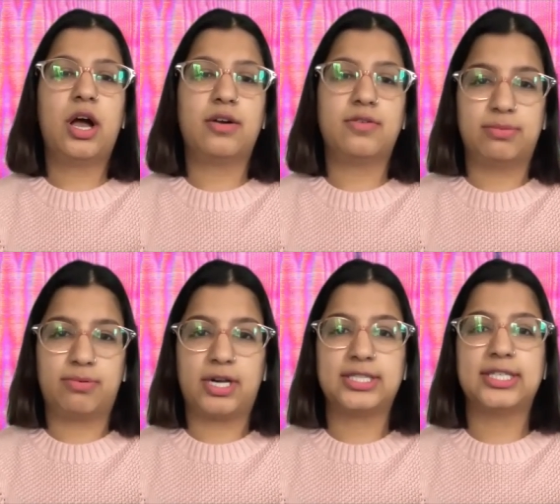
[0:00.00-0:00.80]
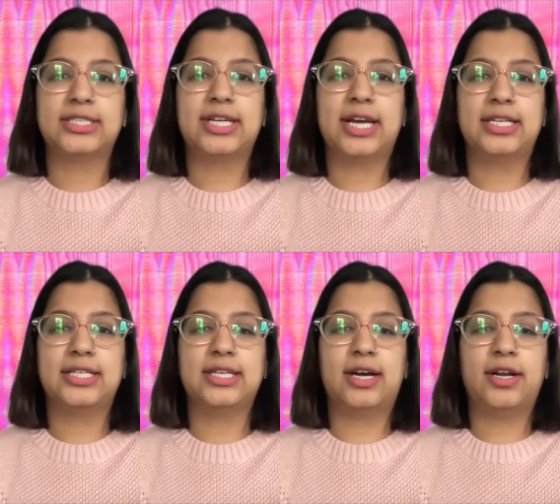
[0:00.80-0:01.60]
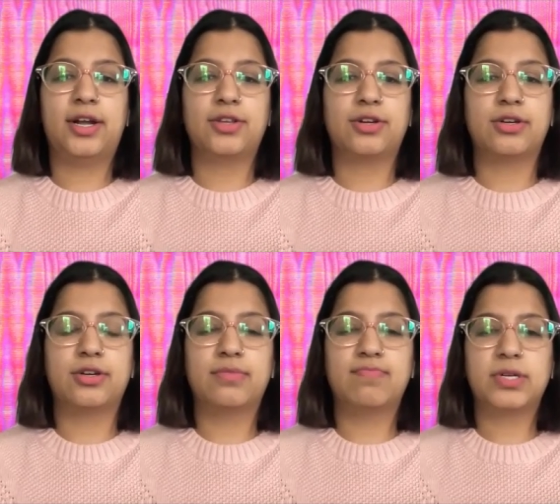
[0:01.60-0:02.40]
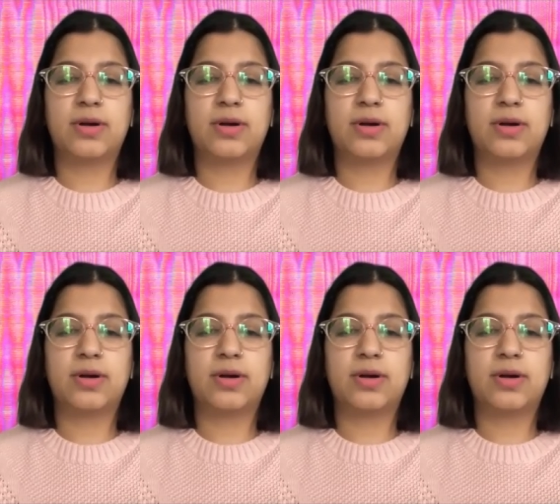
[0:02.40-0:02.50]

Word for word: of the process and another